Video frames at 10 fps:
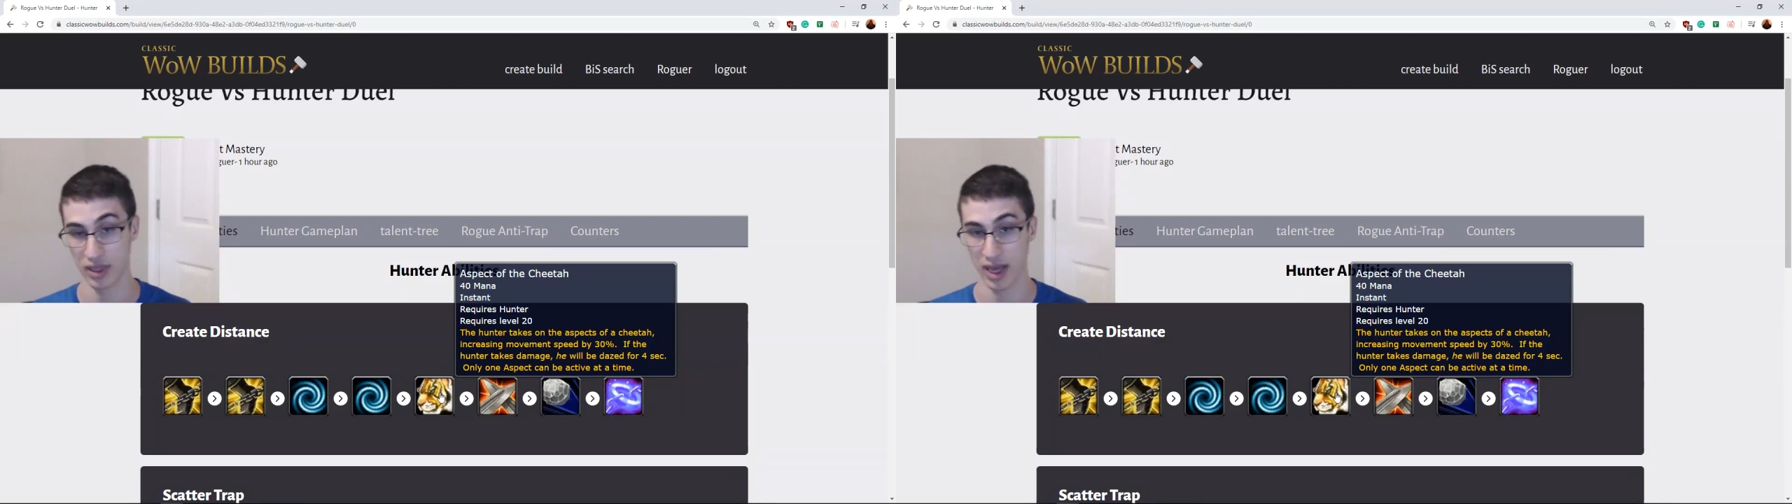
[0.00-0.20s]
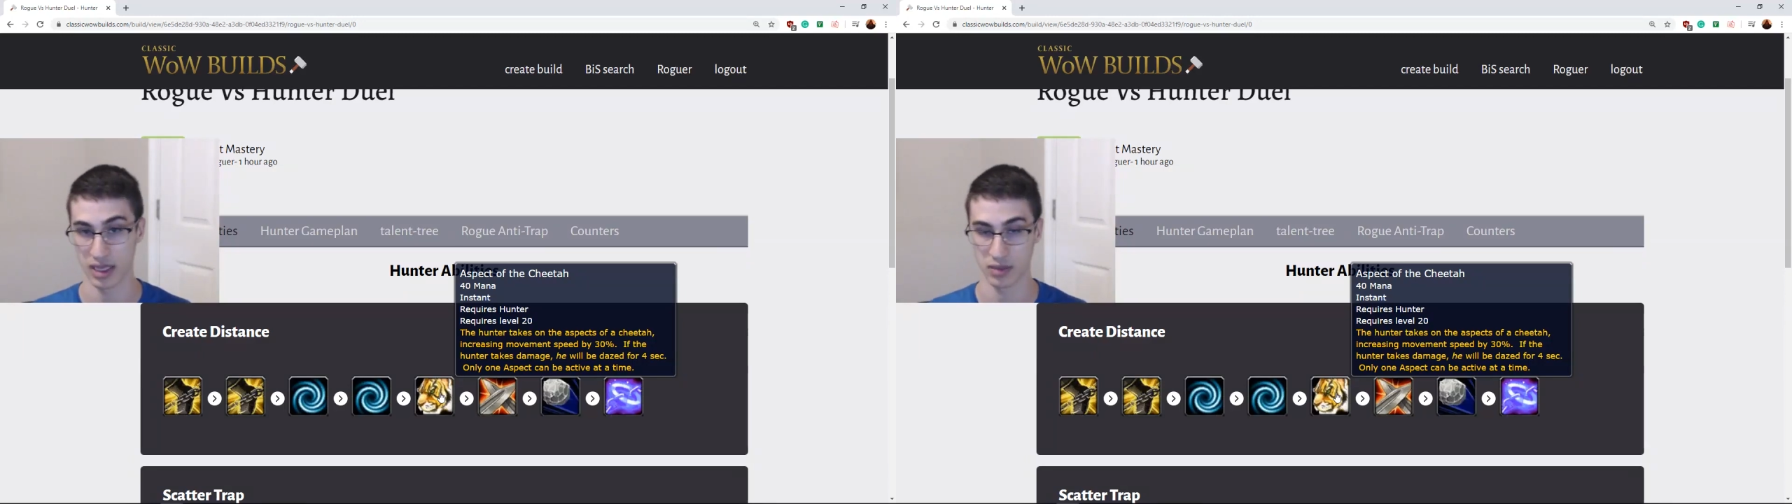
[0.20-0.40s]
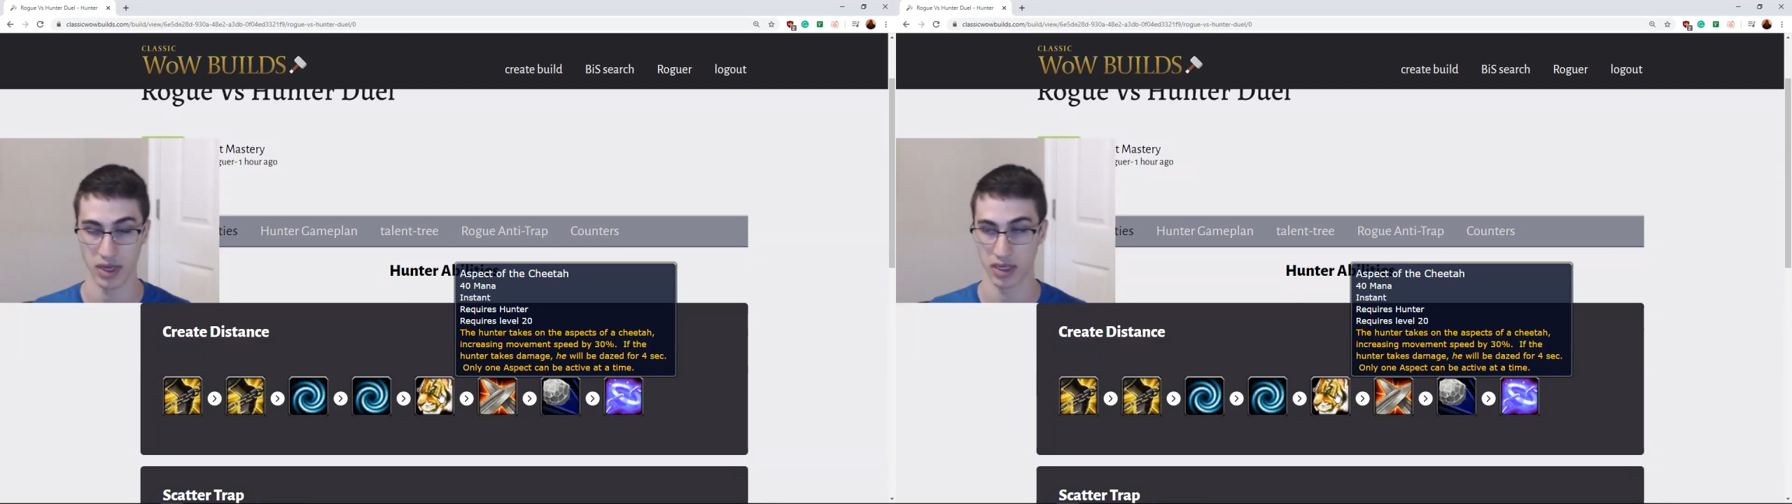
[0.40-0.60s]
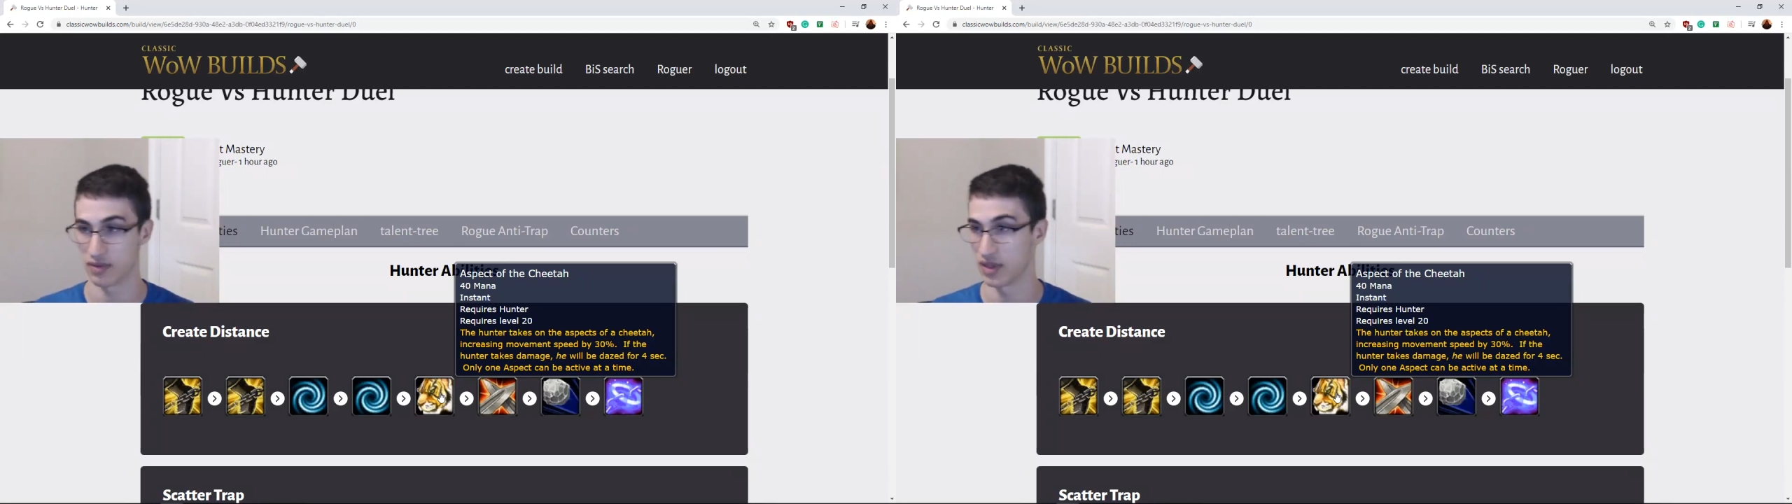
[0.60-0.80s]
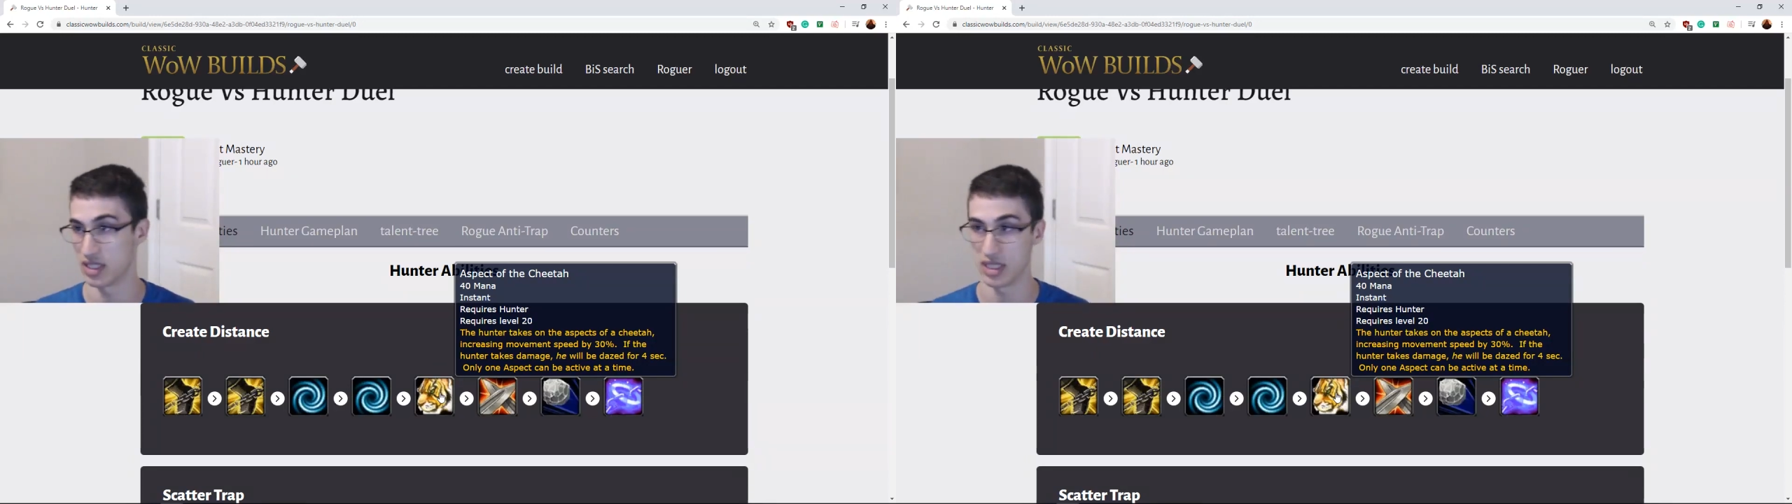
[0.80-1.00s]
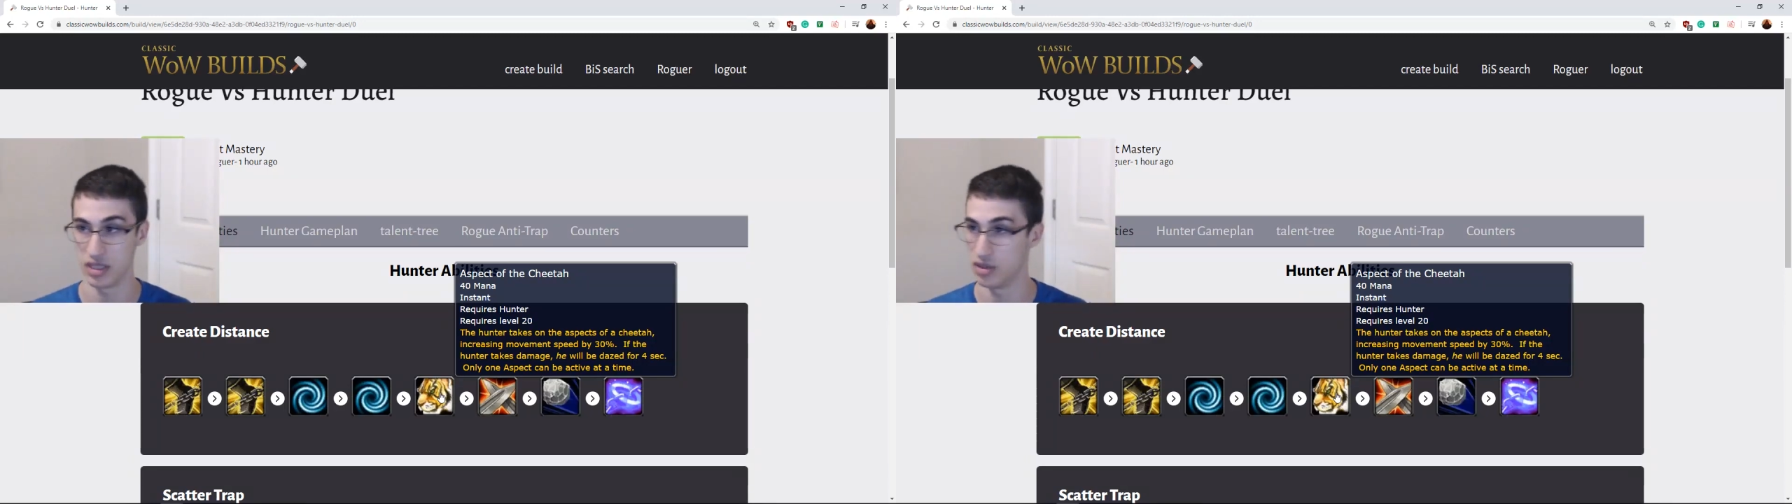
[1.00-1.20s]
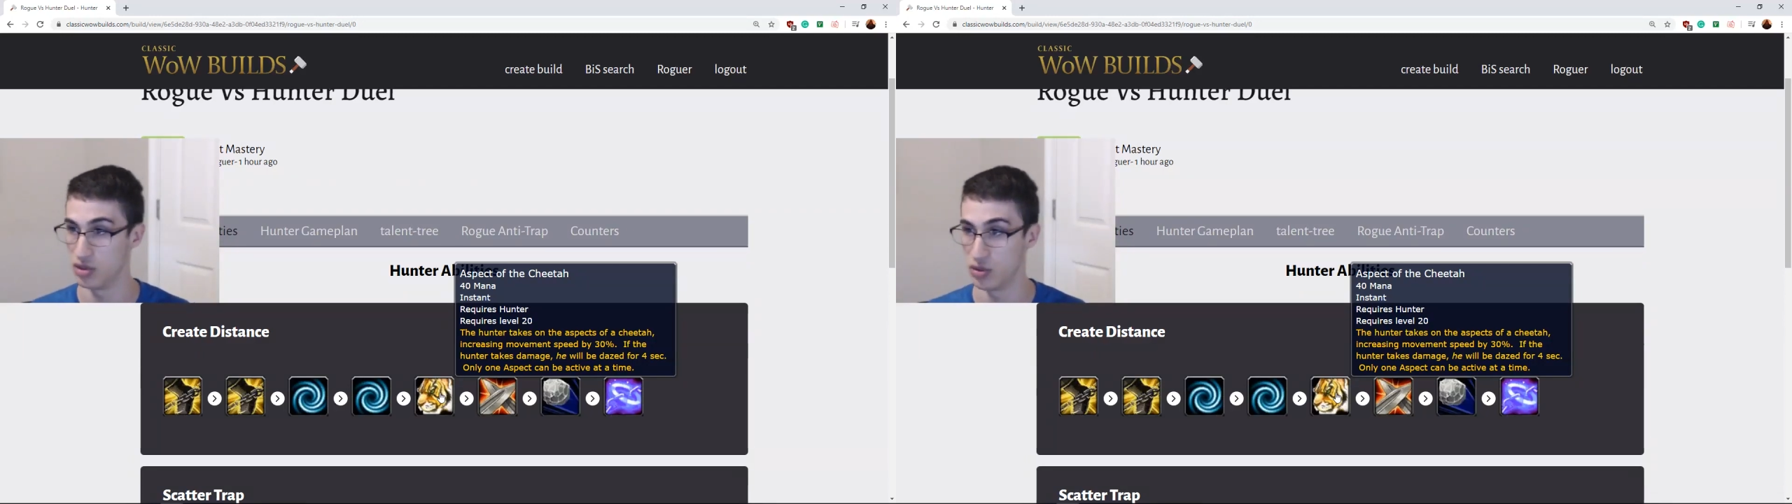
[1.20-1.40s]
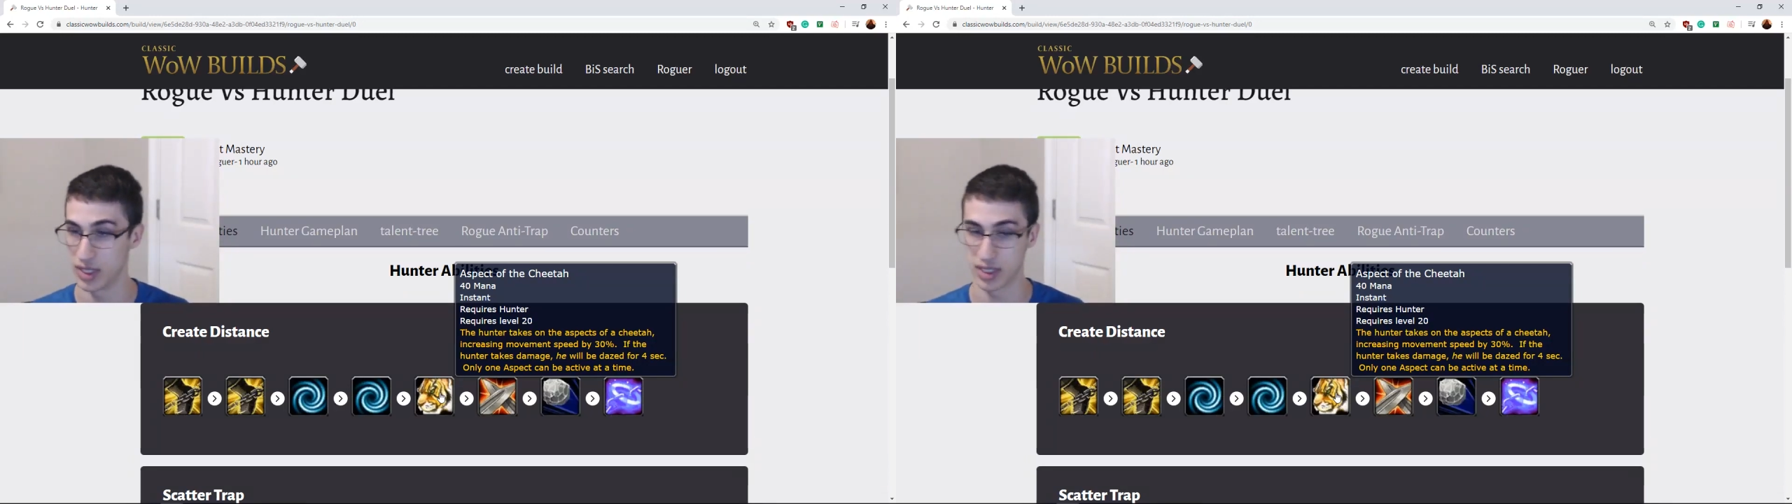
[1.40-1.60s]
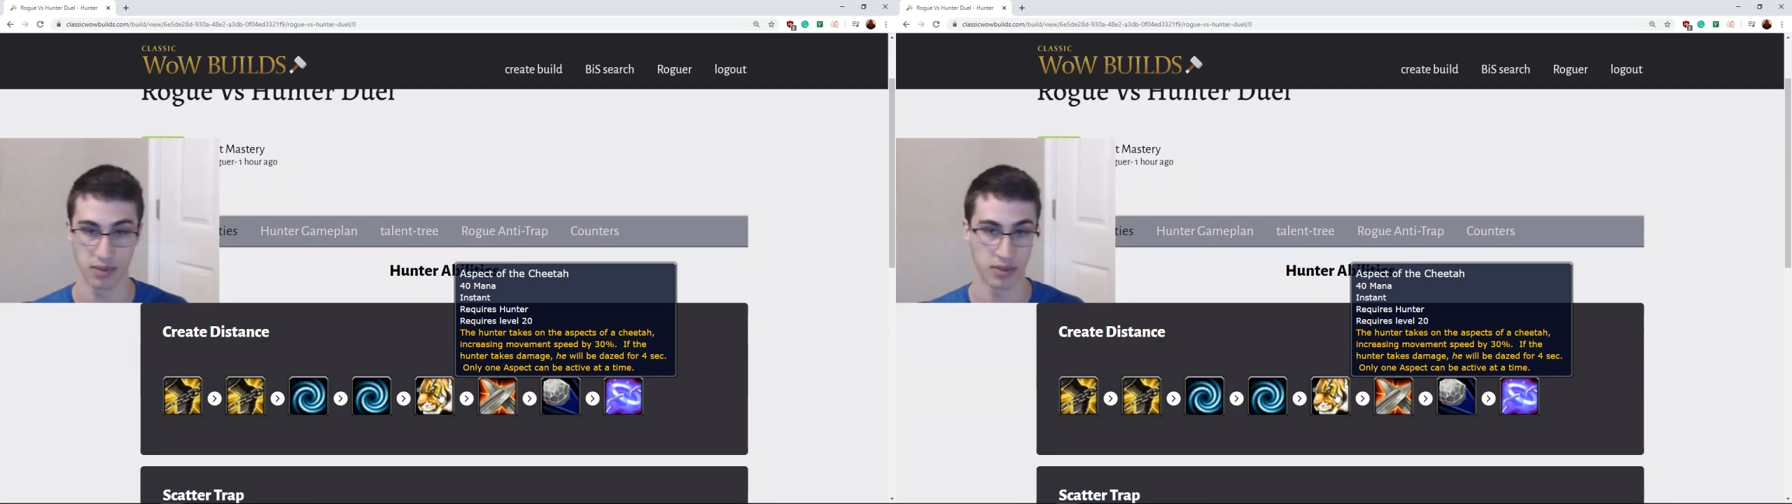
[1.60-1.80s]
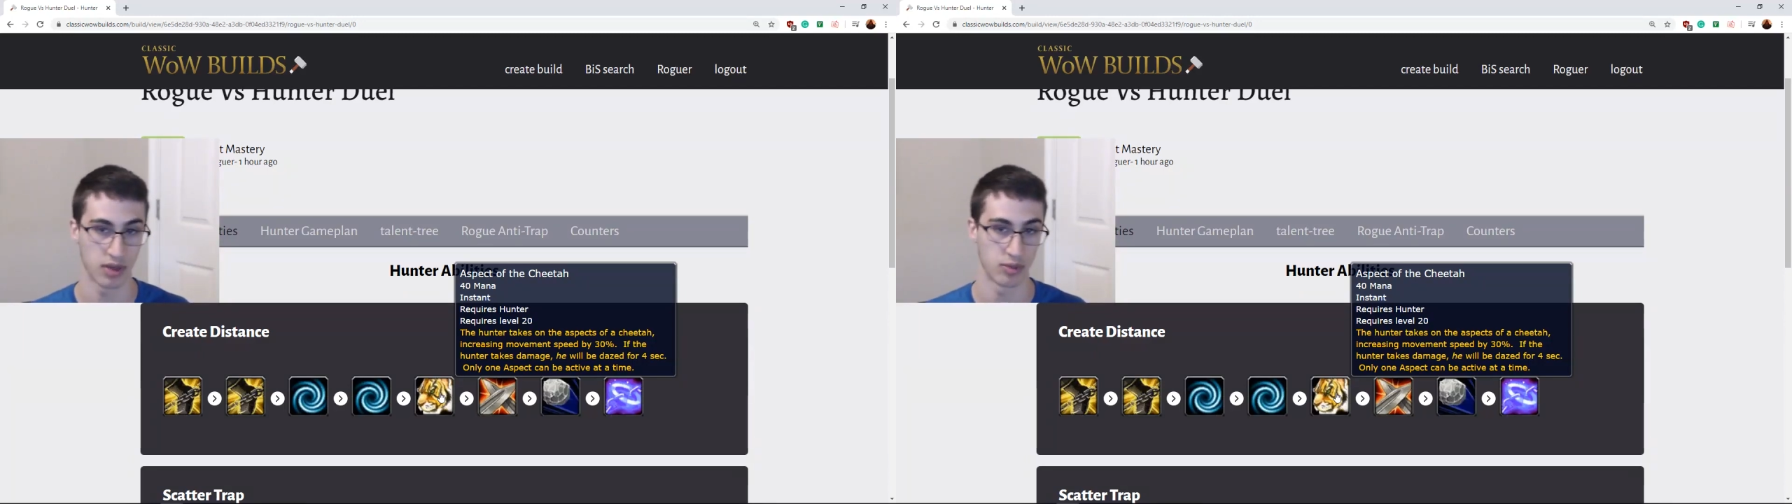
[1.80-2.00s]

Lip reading: the aspect if they see you doing something,